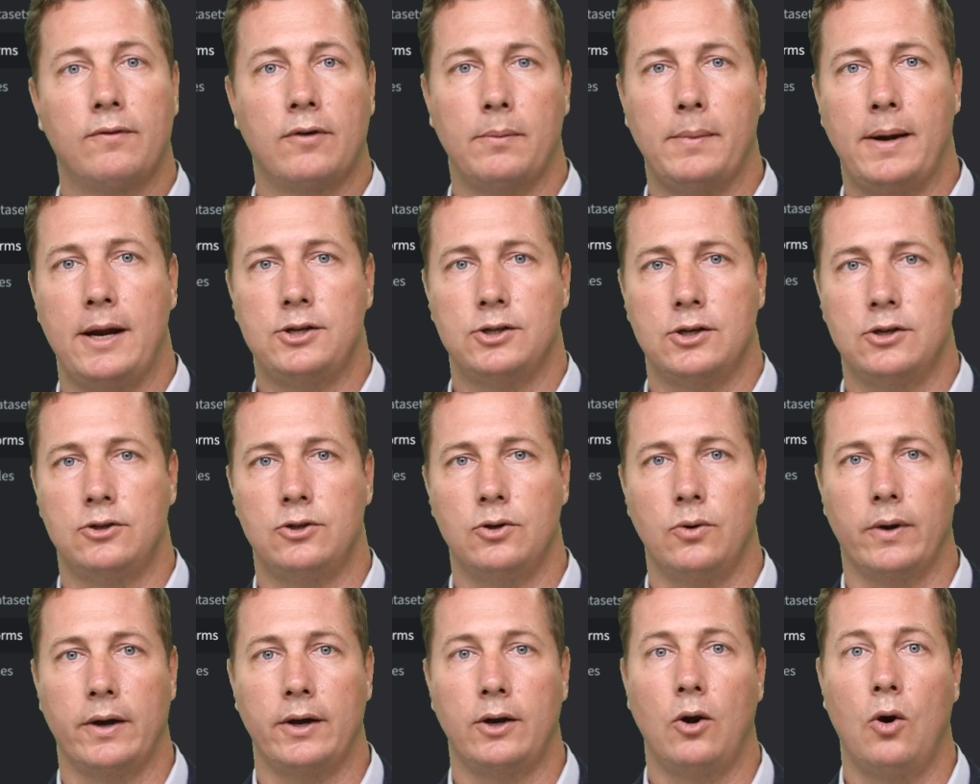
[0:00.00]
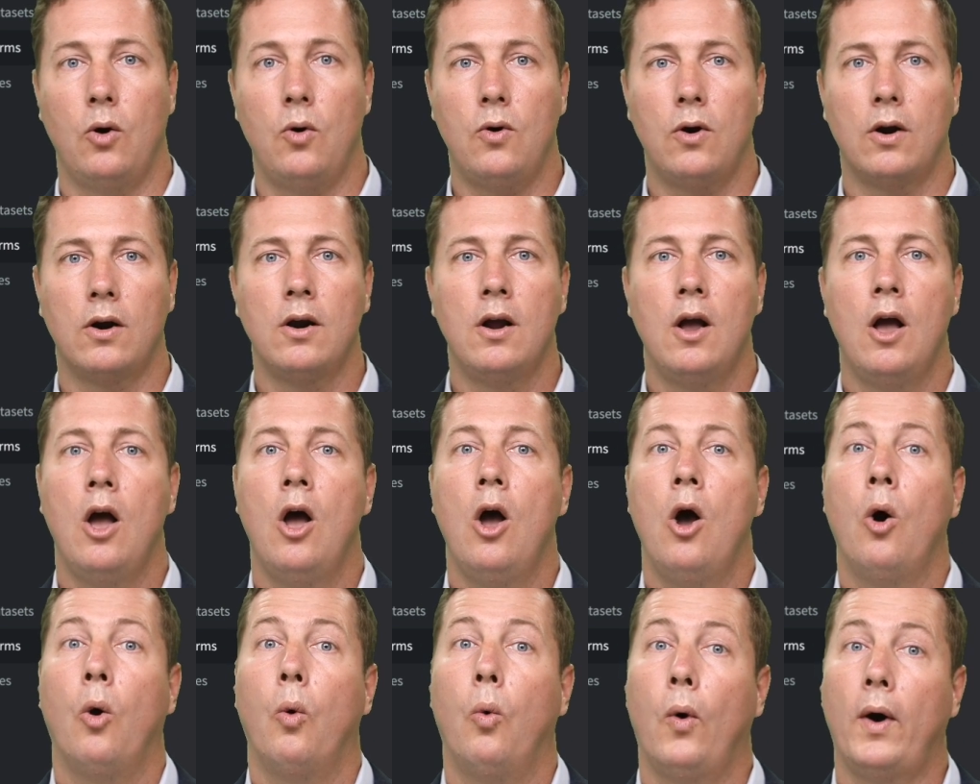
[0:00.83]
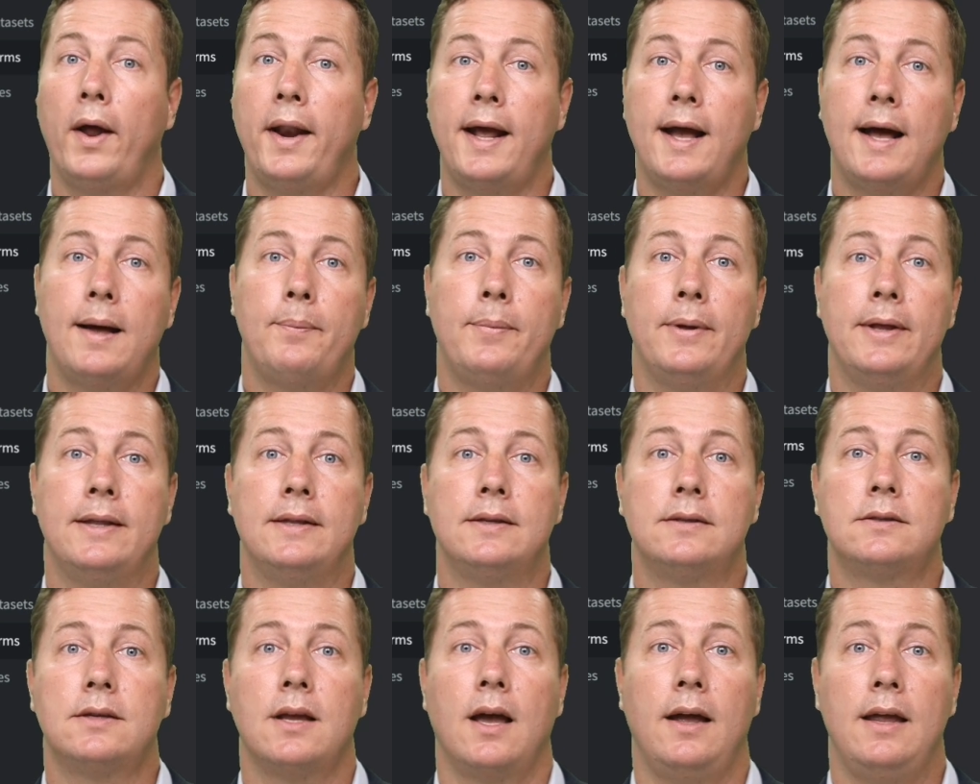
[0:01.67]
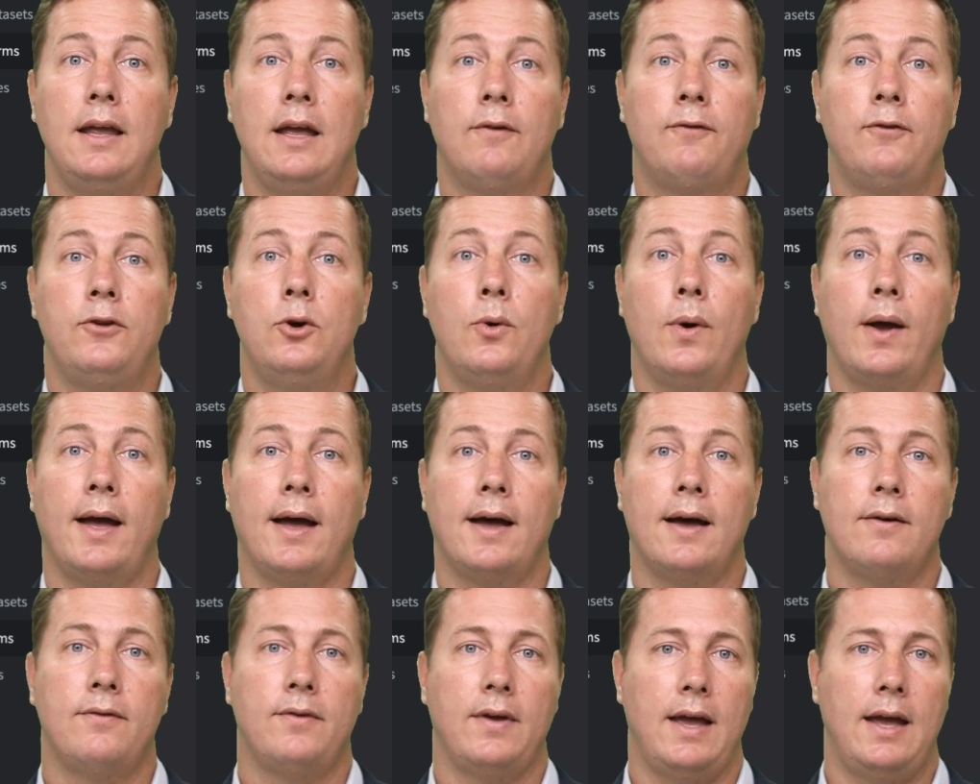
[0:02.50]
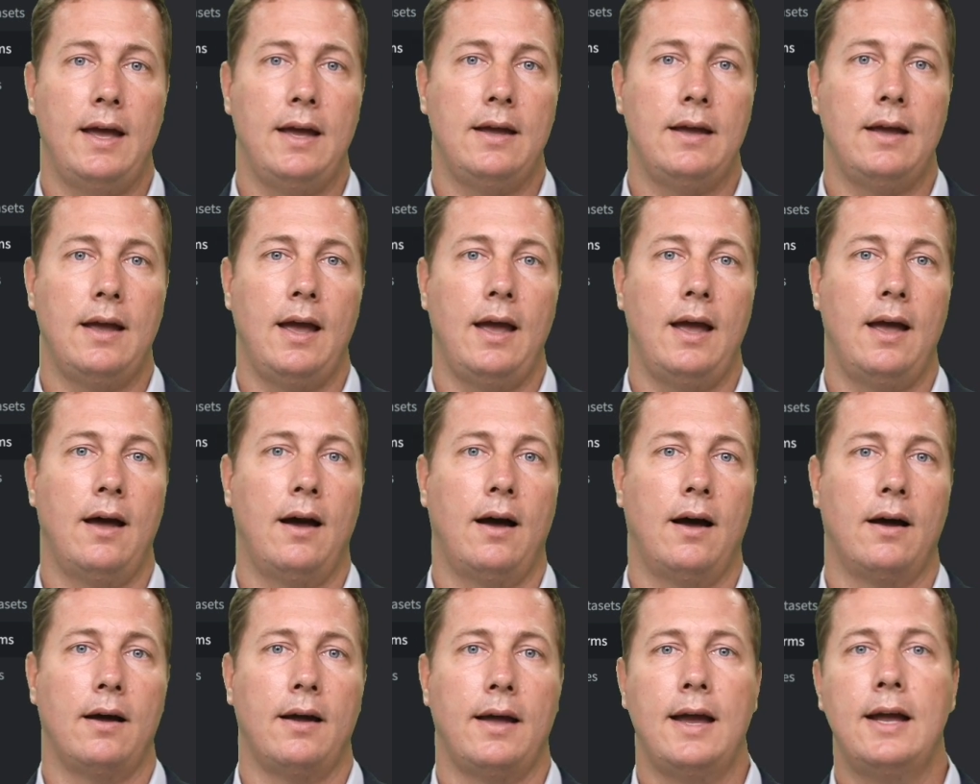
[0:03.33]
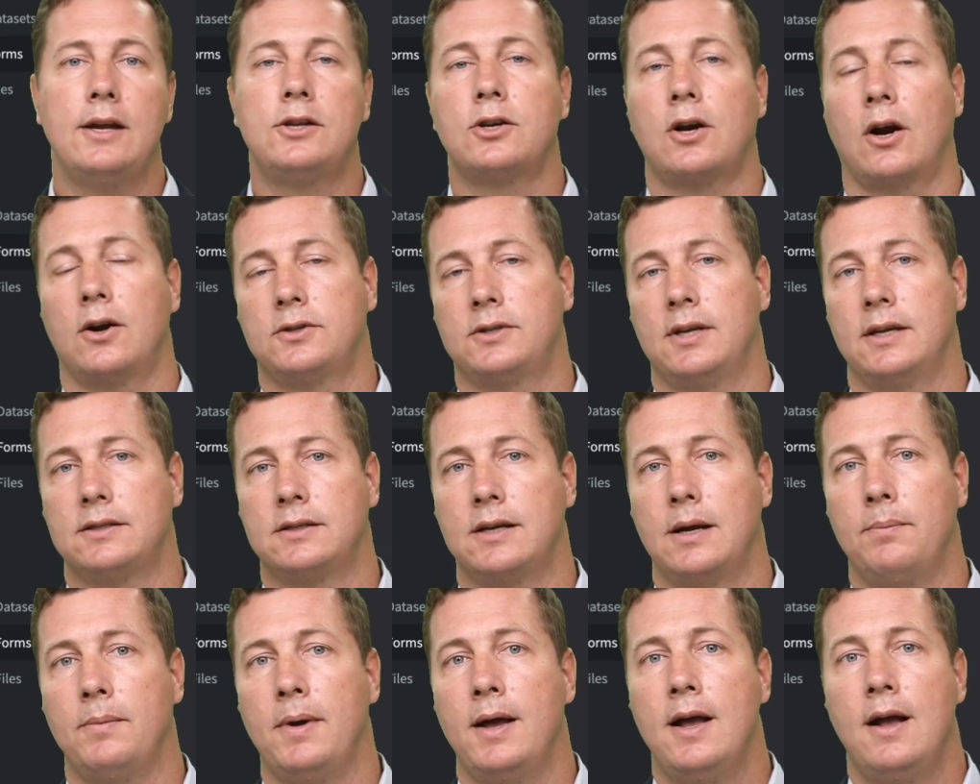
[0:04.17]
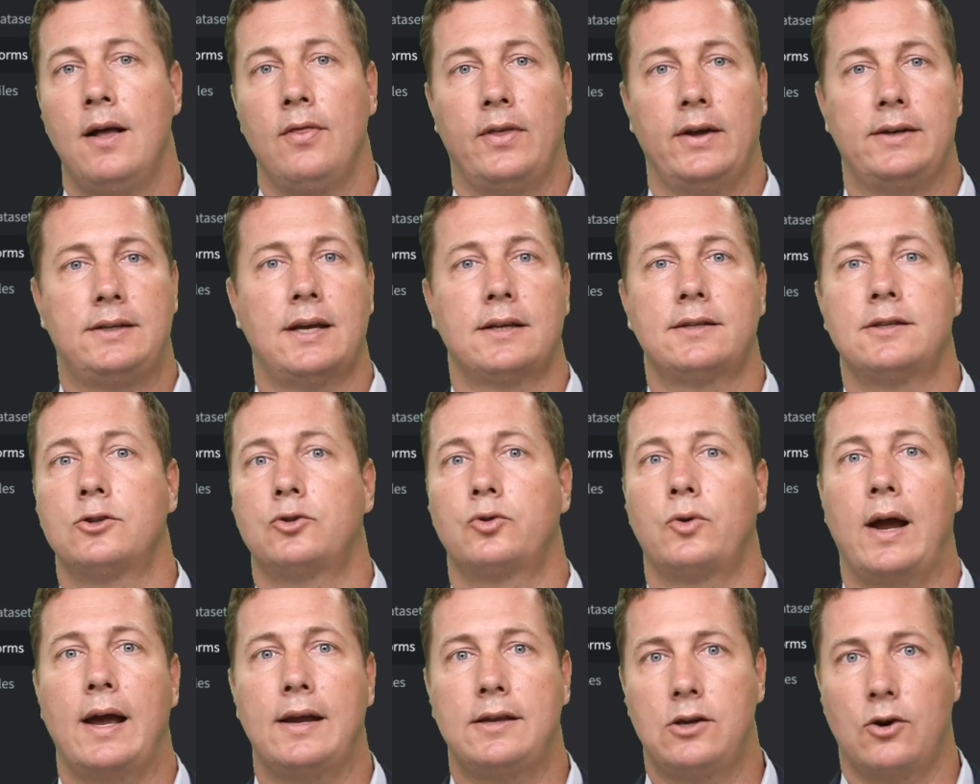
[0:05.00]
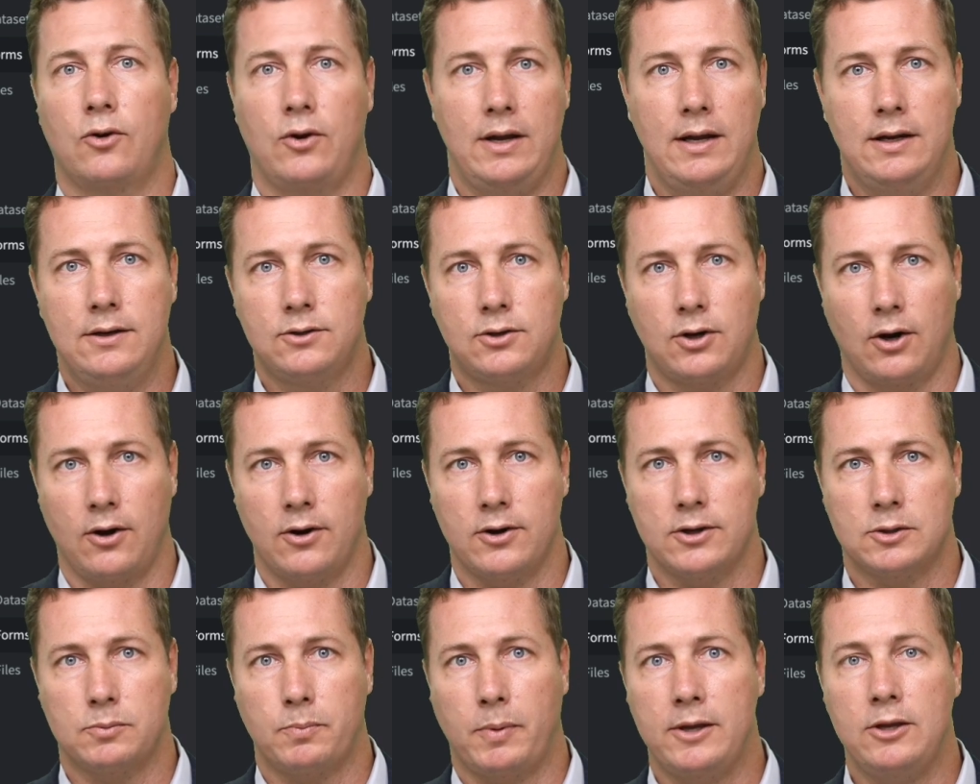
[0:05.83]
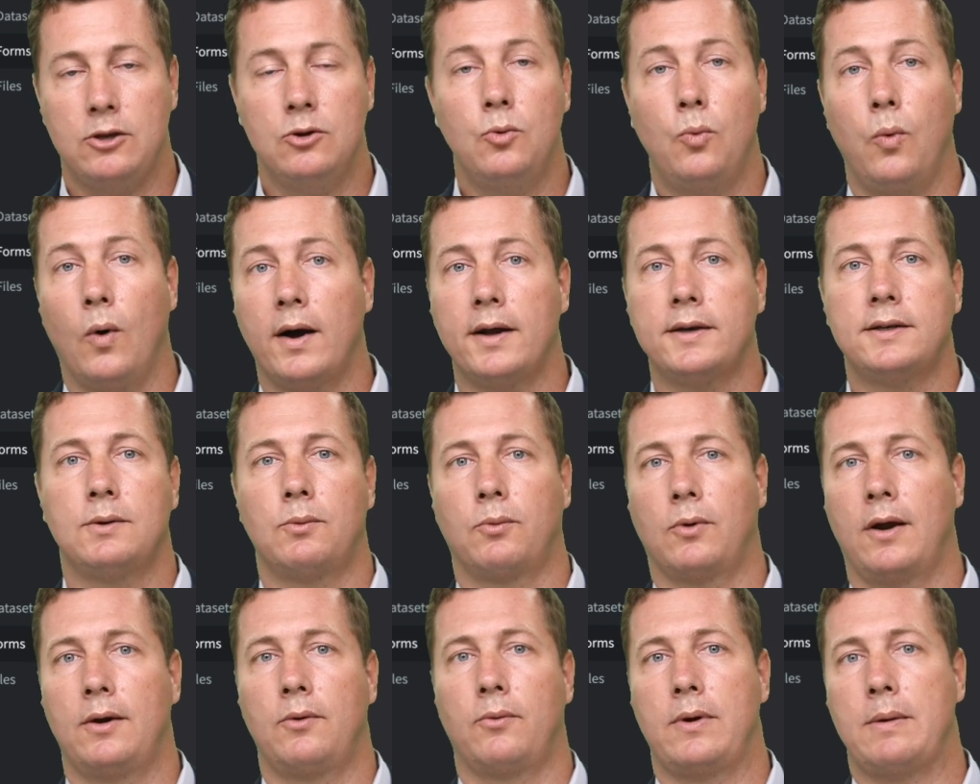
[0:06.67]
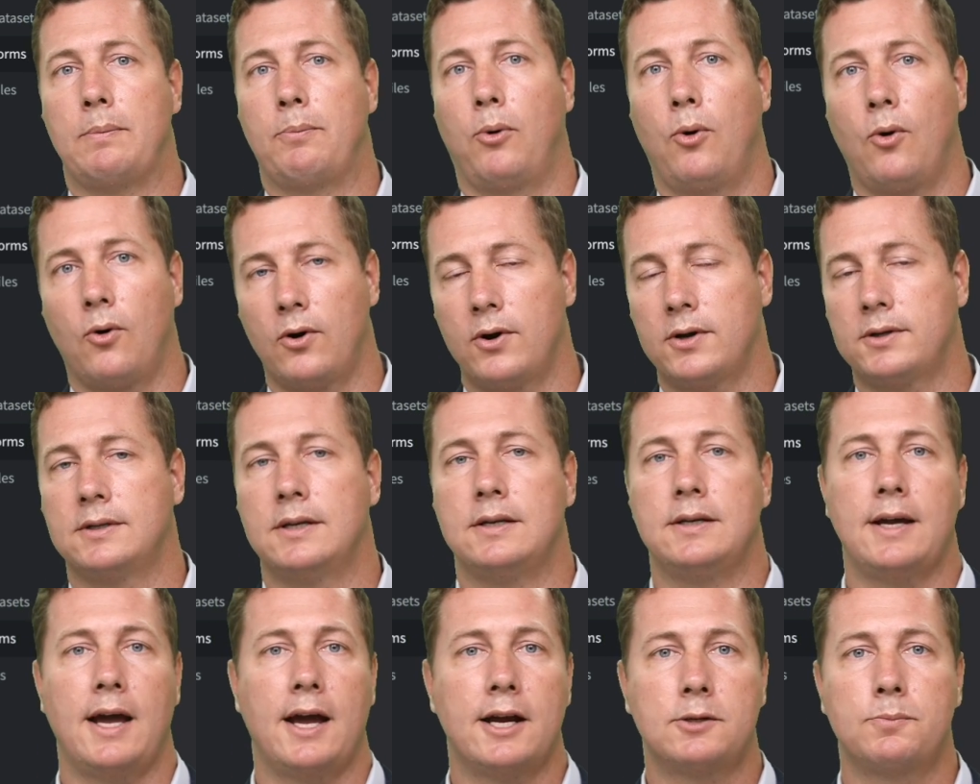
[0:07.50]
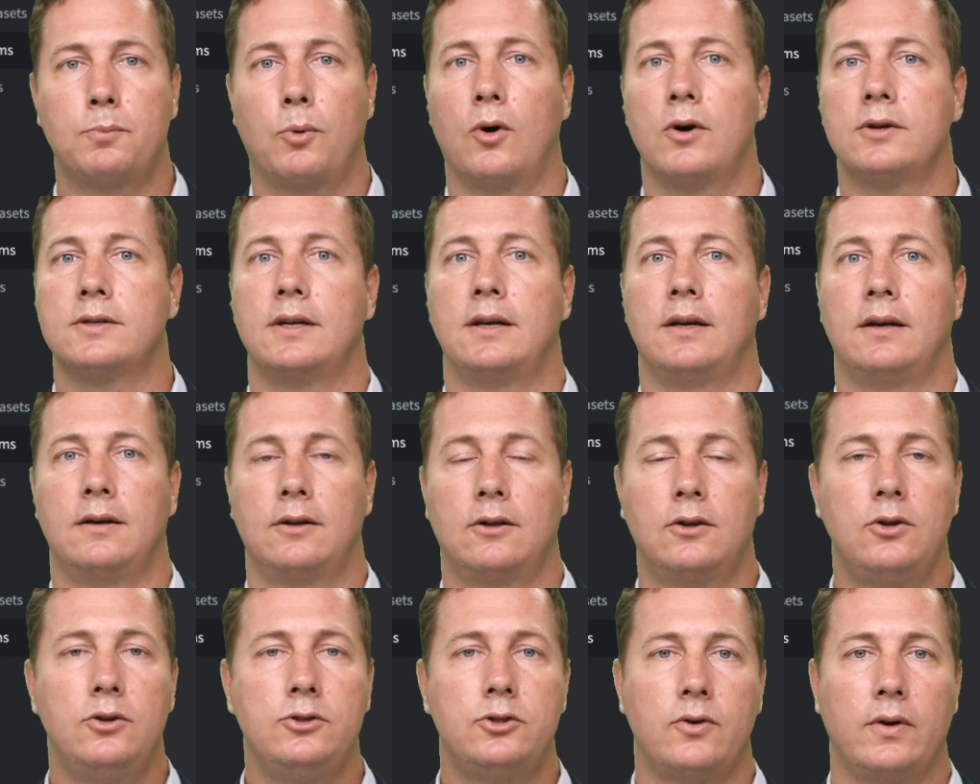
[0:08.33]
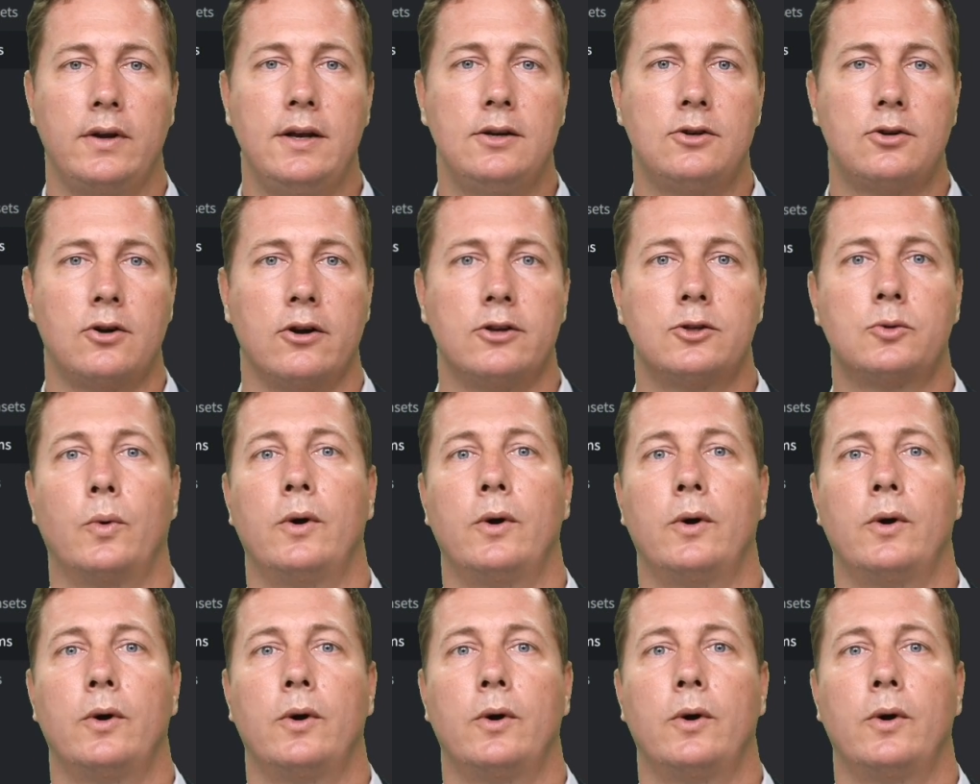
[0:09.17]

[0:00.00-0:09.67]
information to it. Or what happens if you have a HR system that doesn't track your interns, but you want to run reports and dashboards and include your interns?